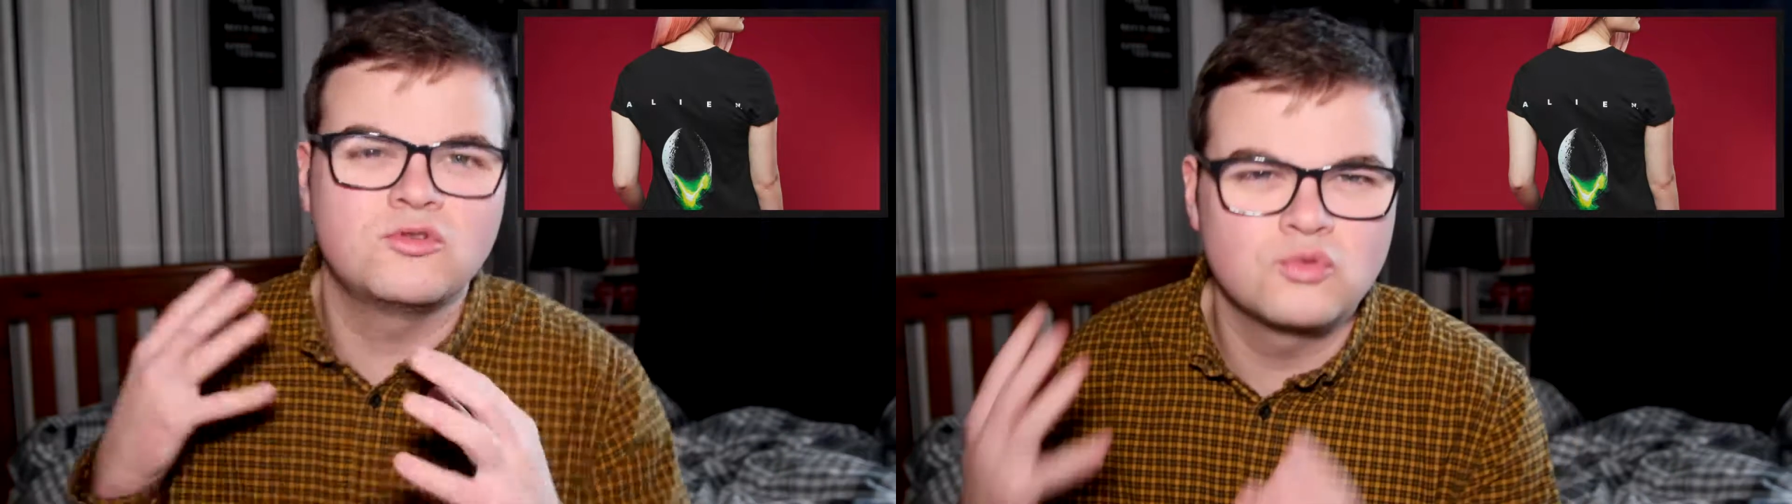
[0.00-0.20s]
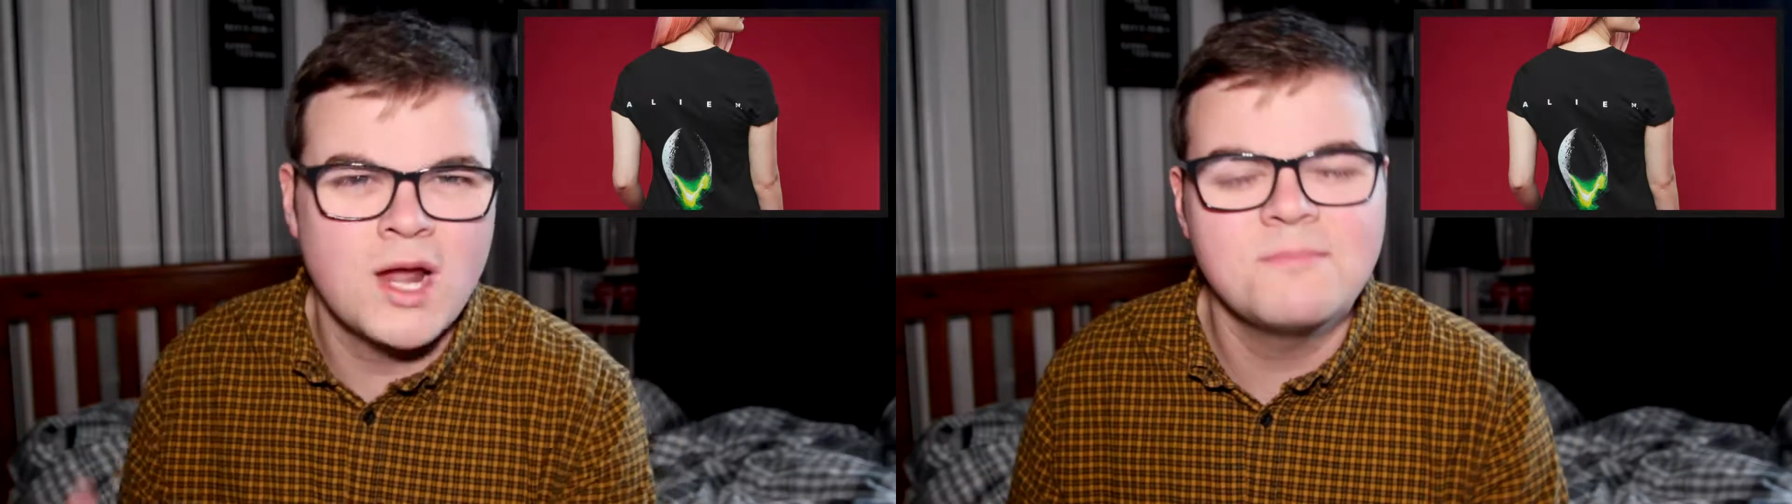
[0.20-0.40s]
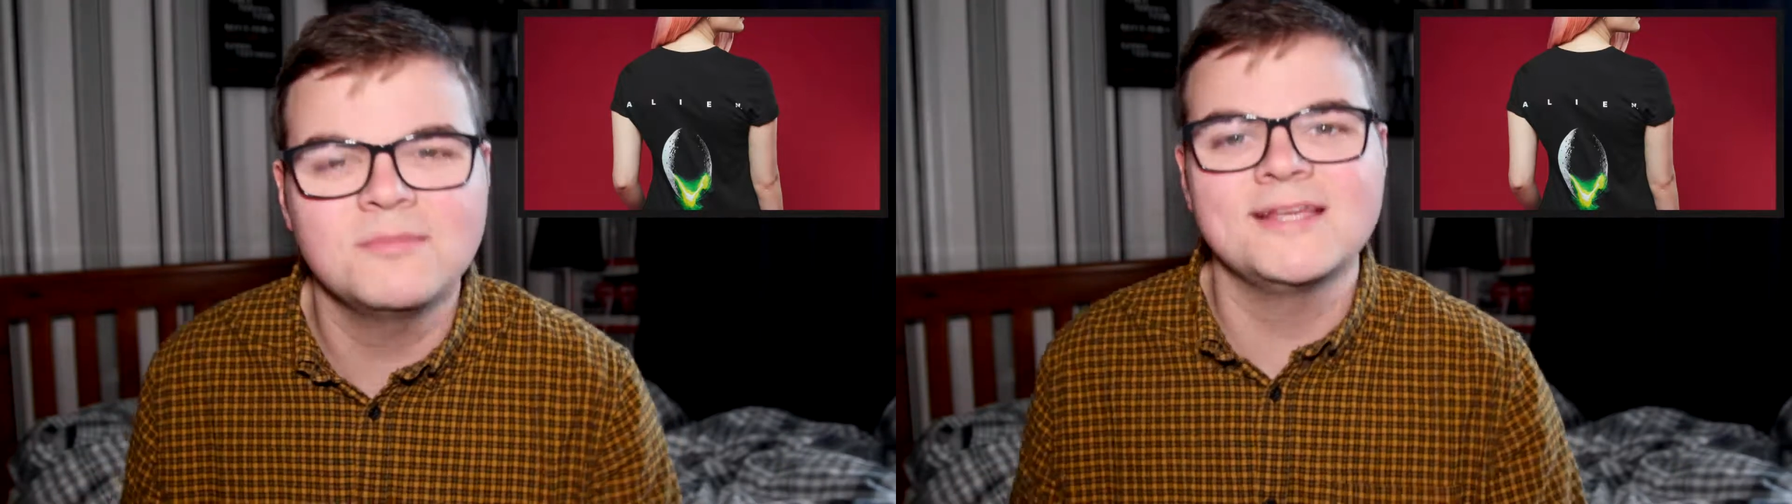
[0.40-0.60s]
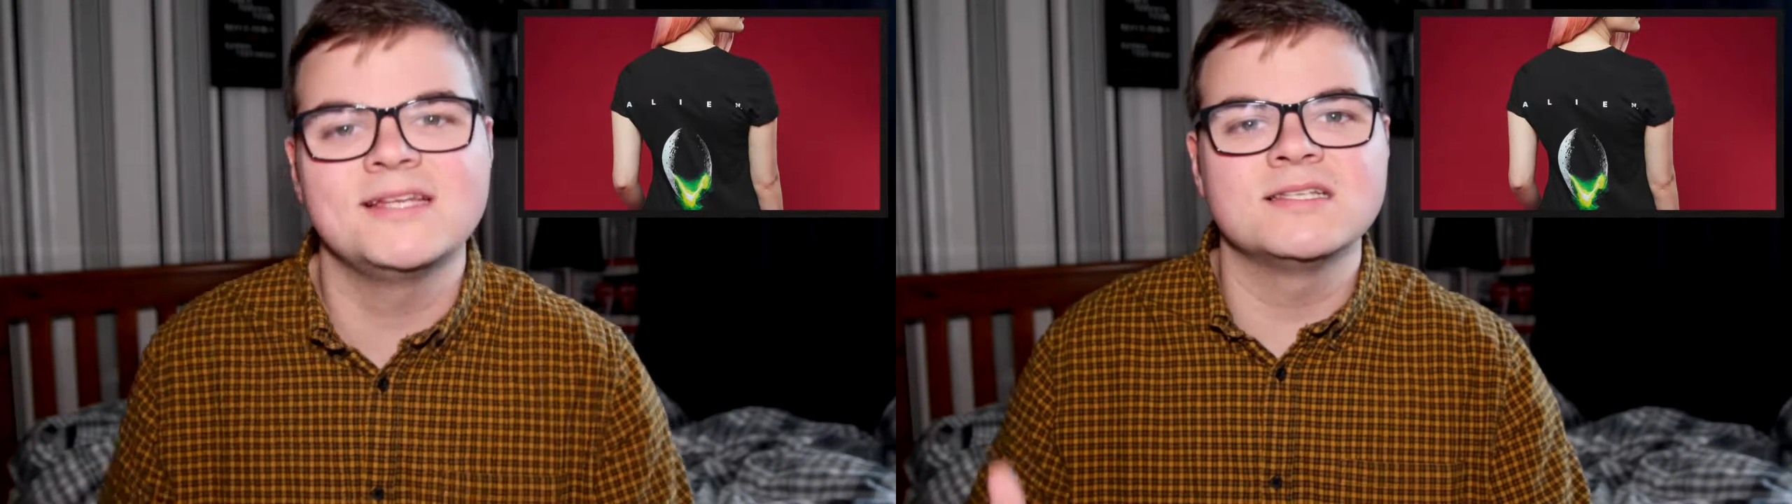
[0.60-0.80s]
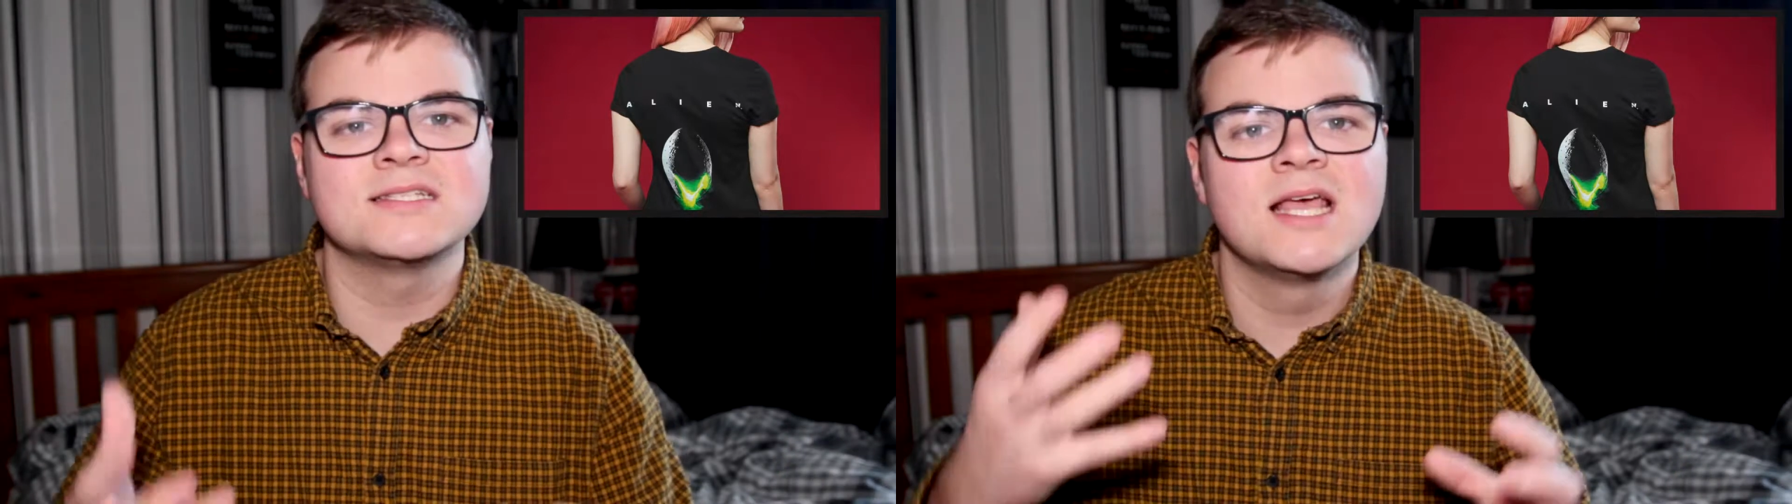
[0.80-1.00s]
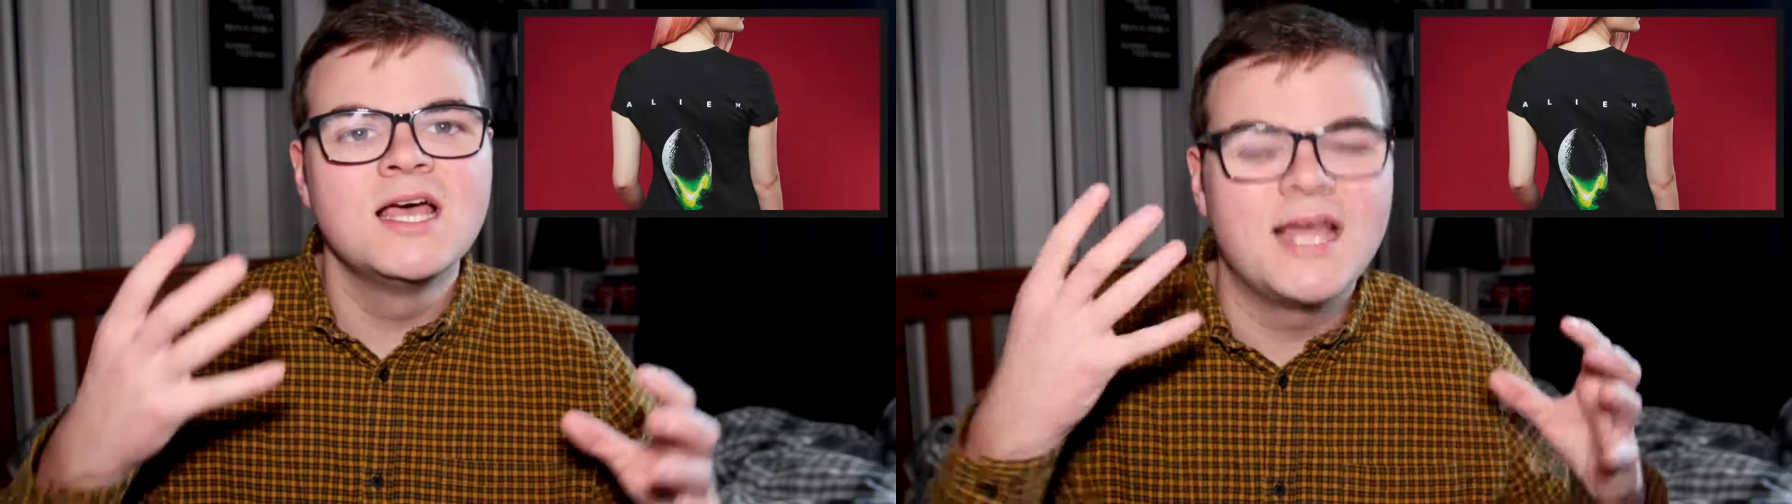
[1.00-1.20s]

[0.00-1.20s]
Gremlins,